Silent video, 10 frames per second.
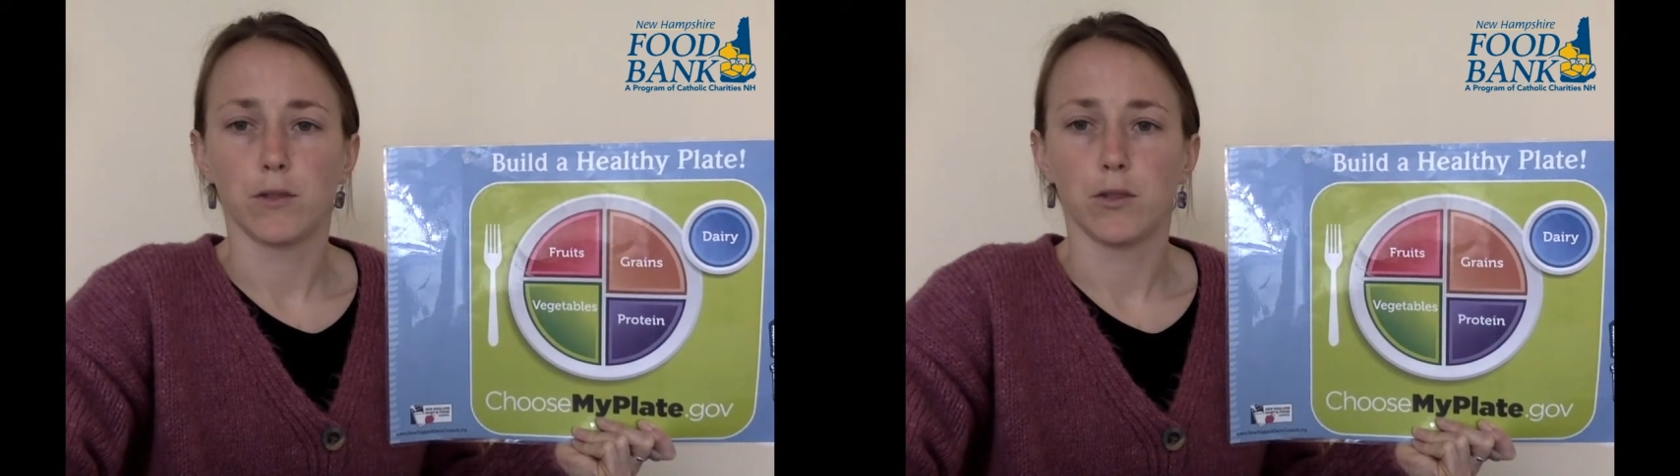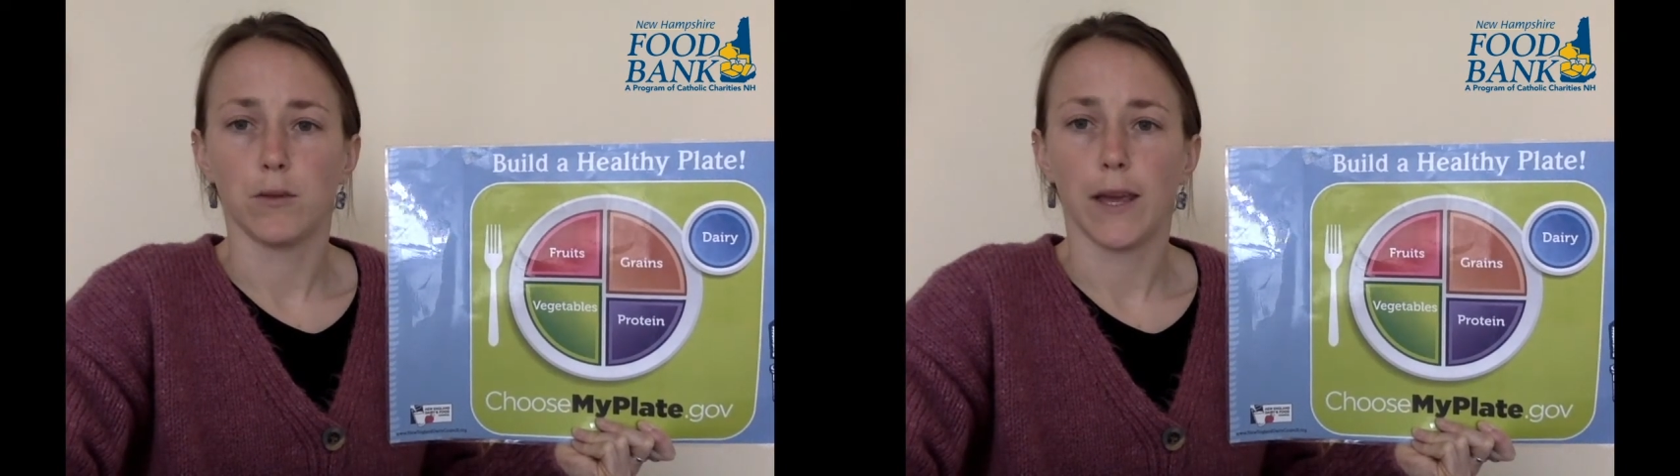
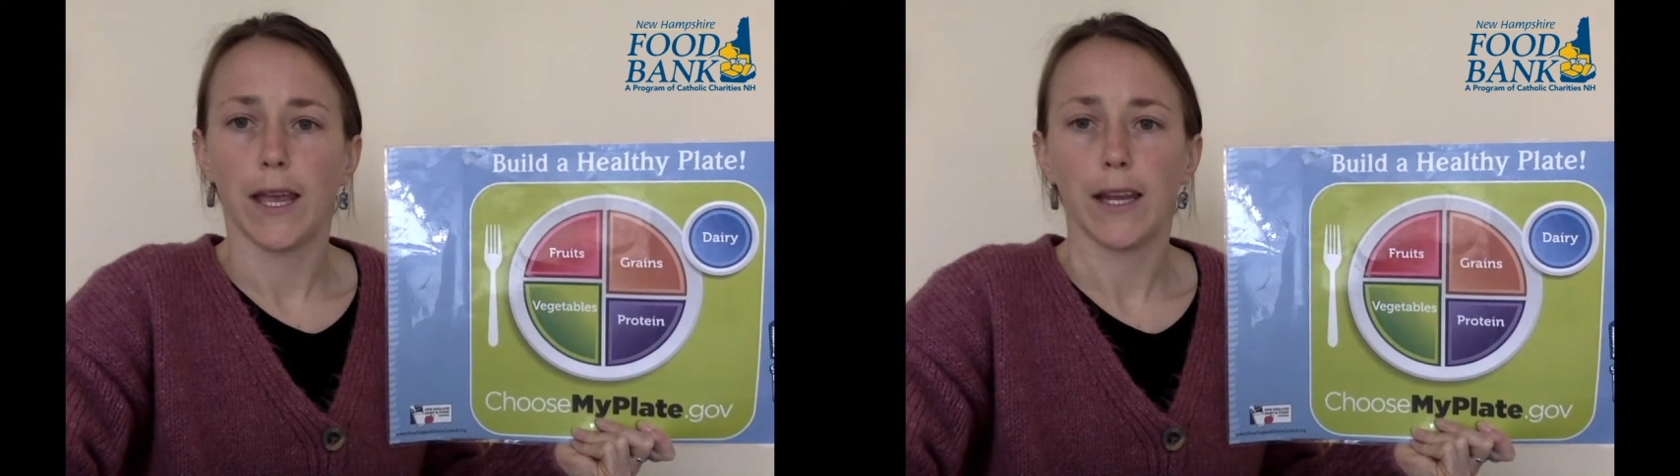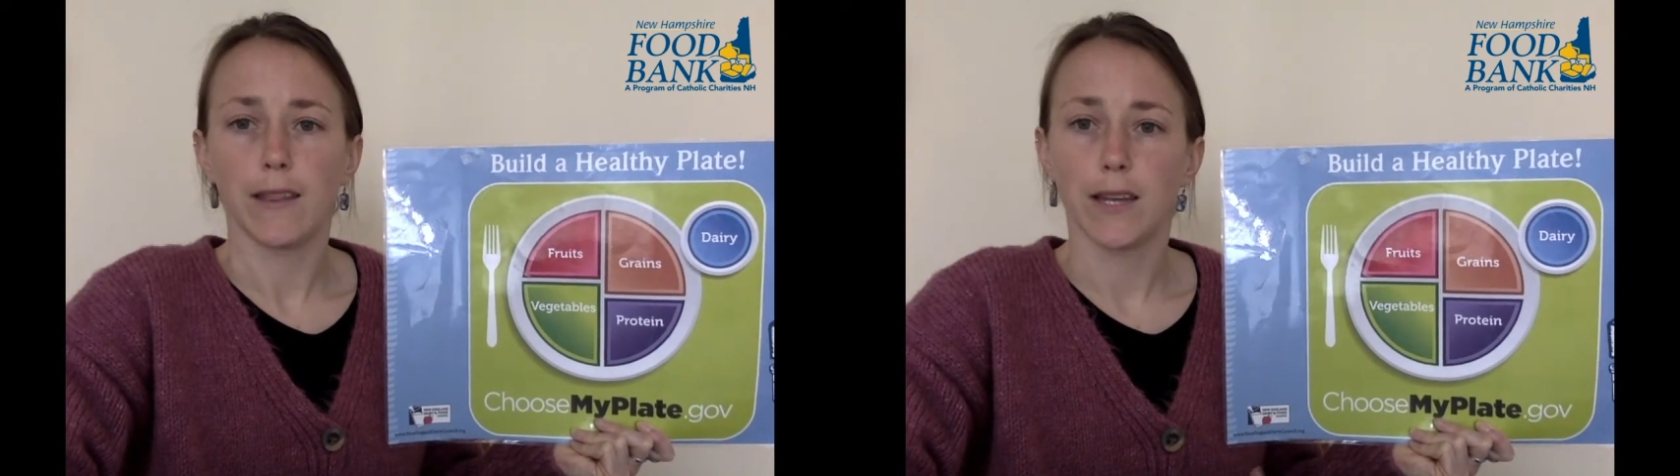to
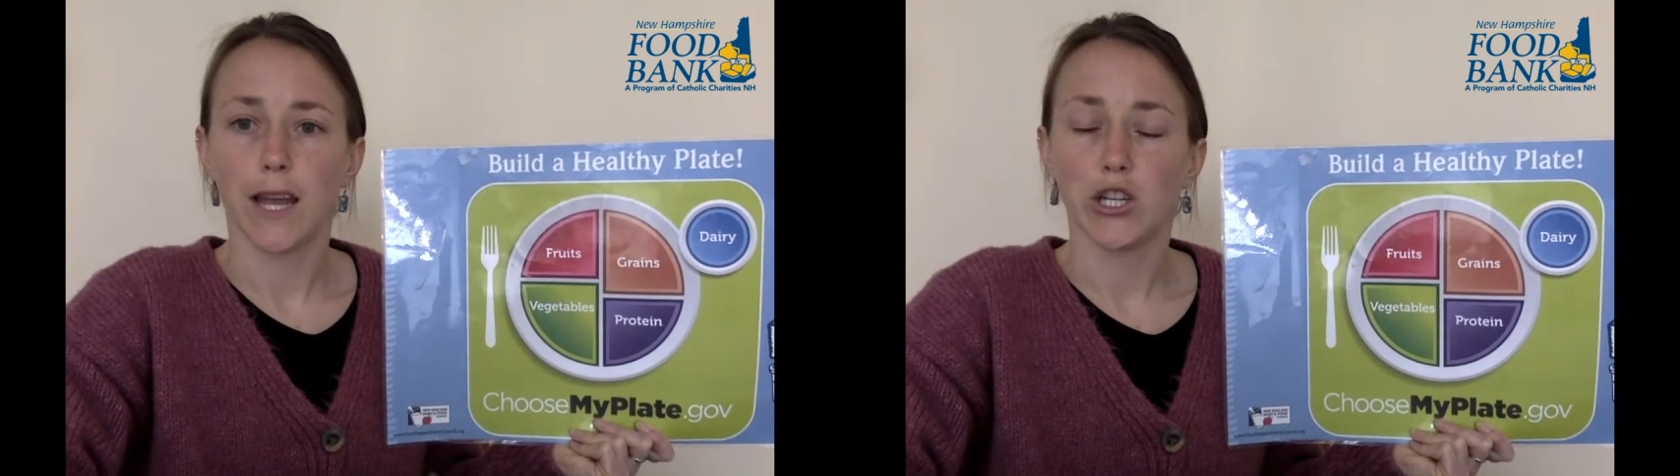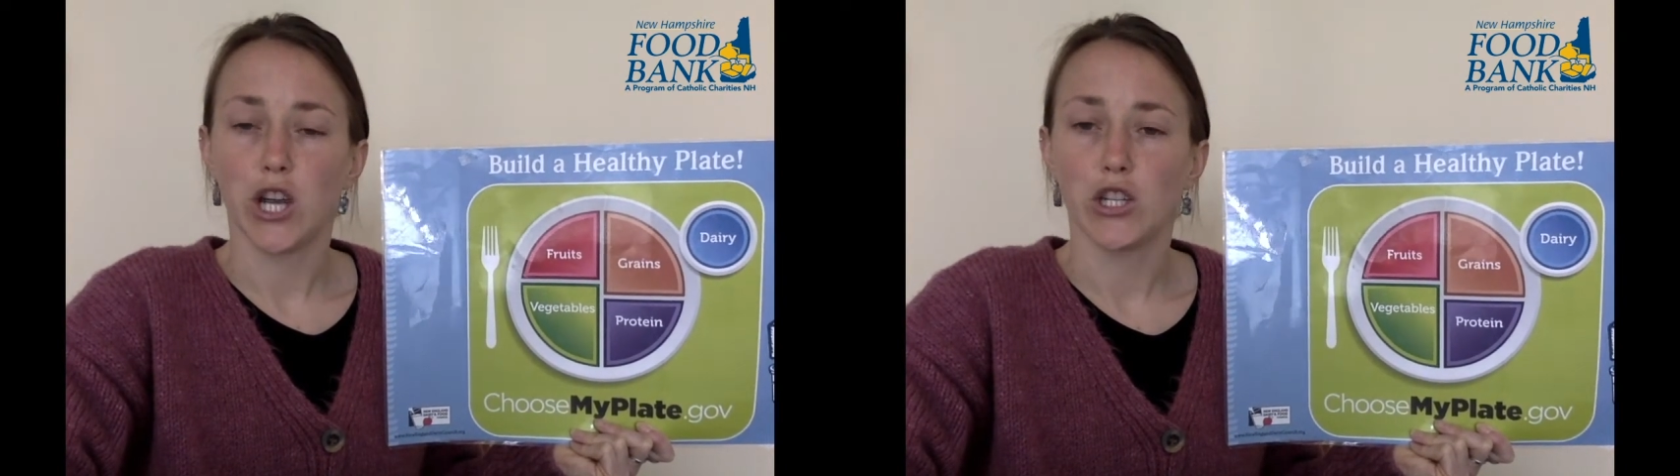aid in the
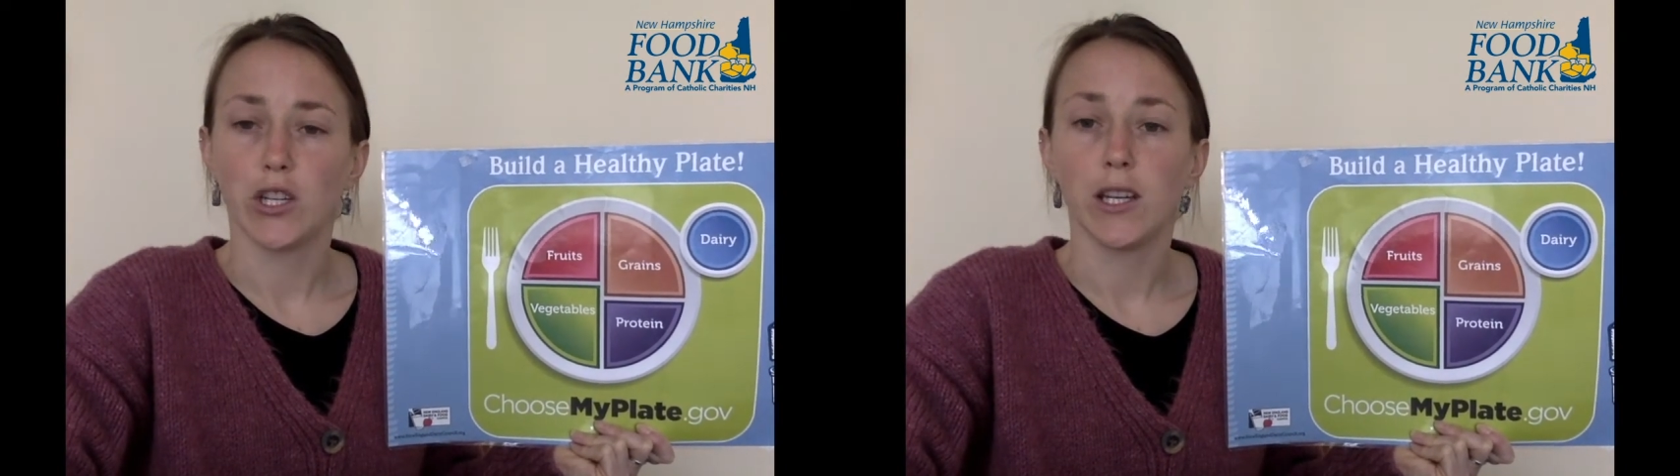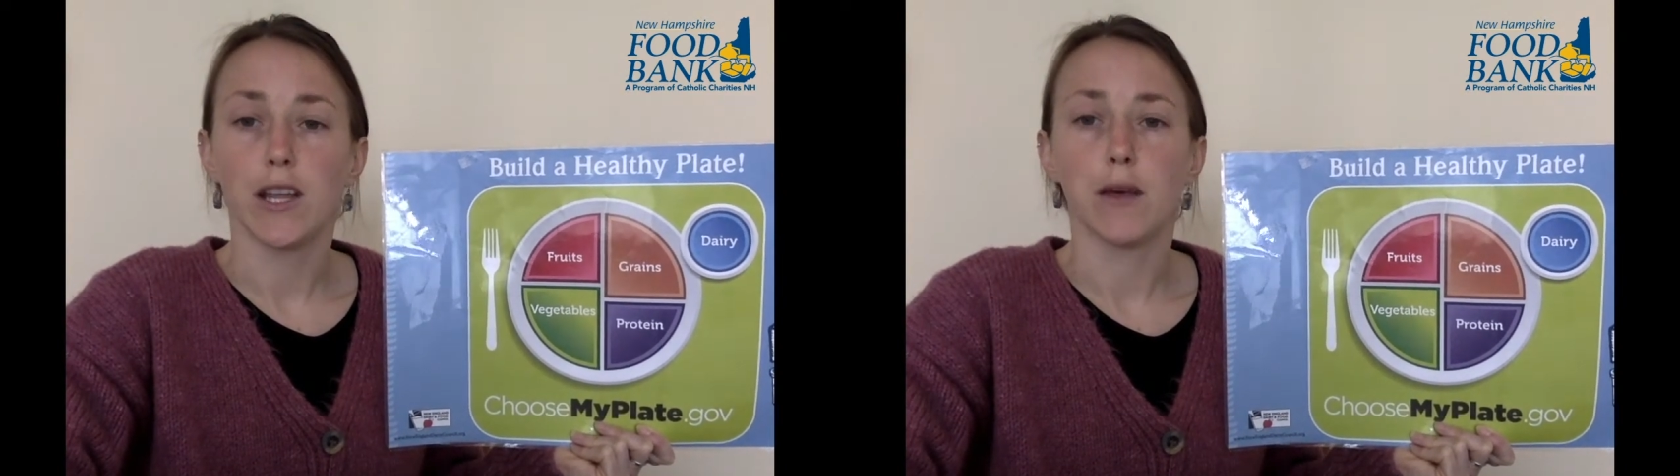
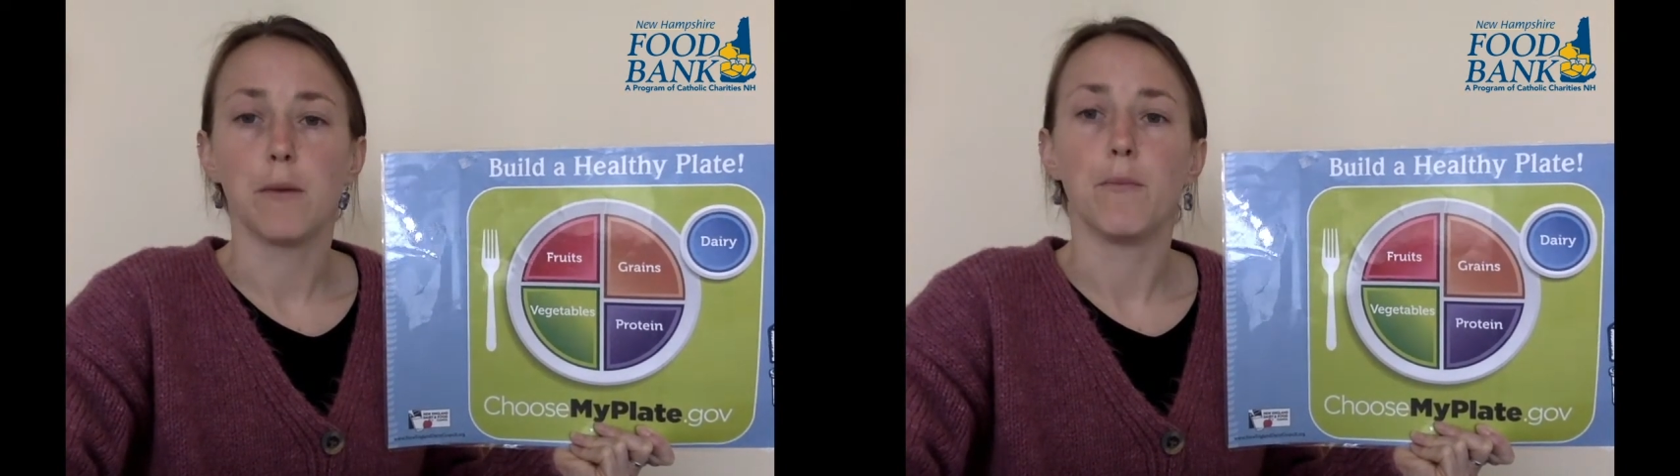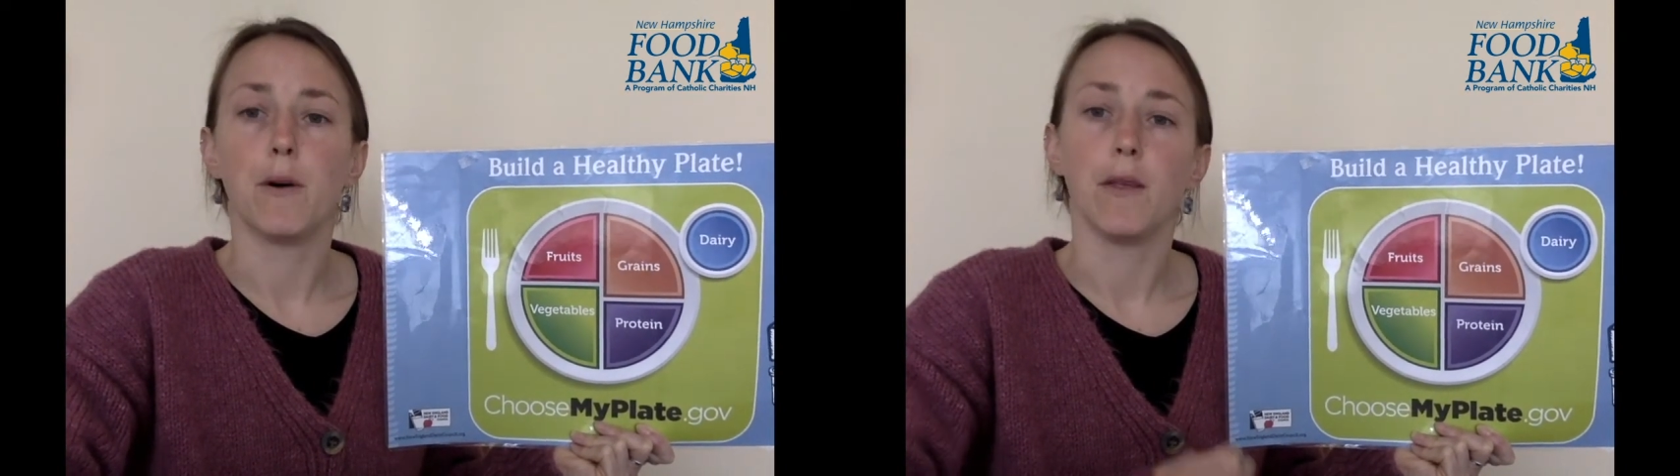digestion and